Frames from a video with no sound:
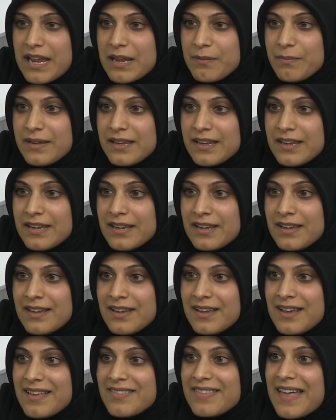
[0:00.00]
baby,
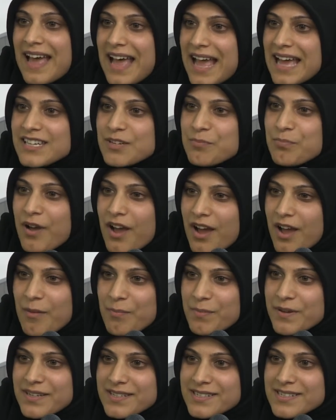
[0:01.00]
that had a
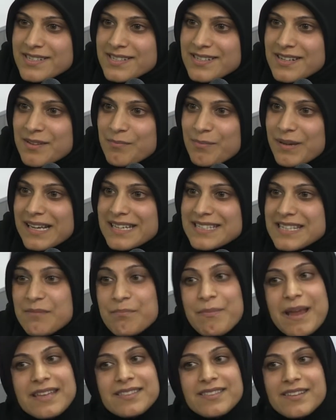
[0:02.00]
purpose because it
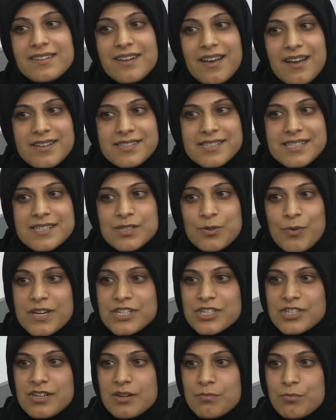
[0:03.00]
made the nurses
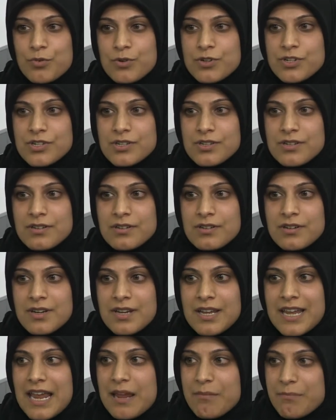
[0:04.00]
question abortion.
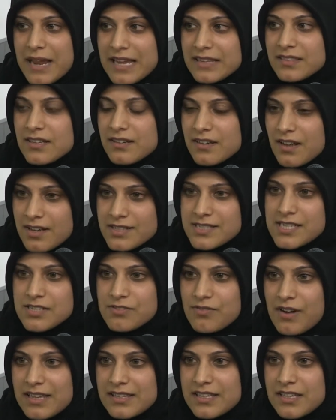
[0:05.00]
It made the
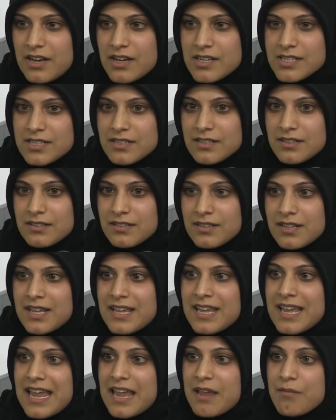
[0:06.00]
nurses write the article.
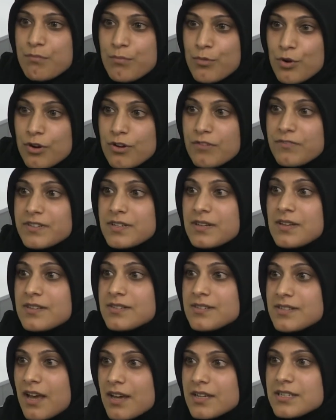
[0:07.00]
It moved
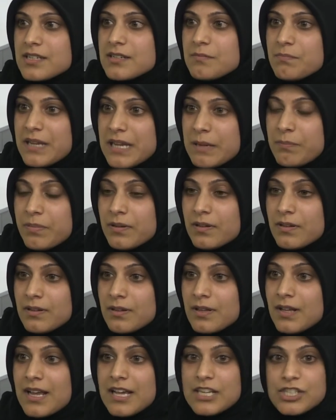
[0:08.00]
certain
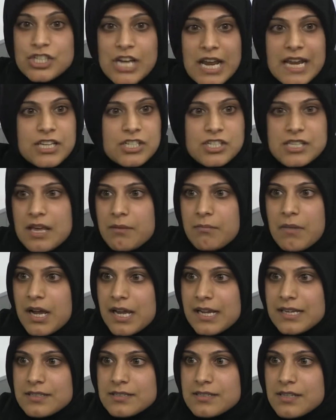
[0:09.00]
people and changed their
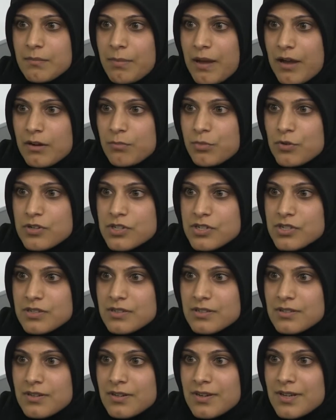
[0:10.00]
minds about
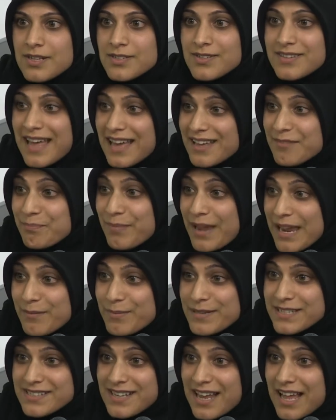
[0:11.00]
abortion. So that
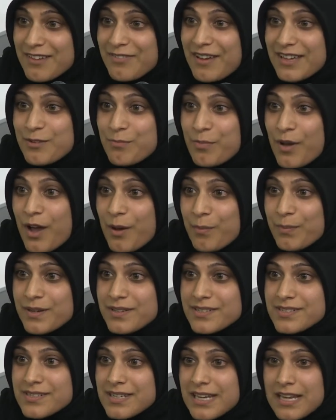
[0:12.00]
baby's life had a
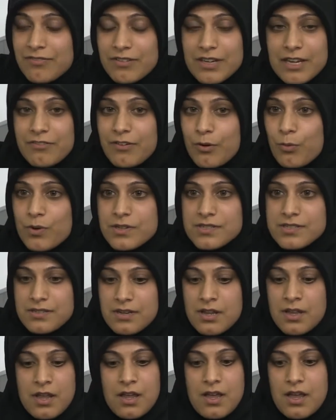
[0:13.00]
purpose, even if it
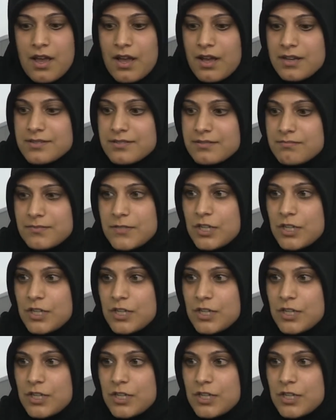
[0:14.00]
wasn't a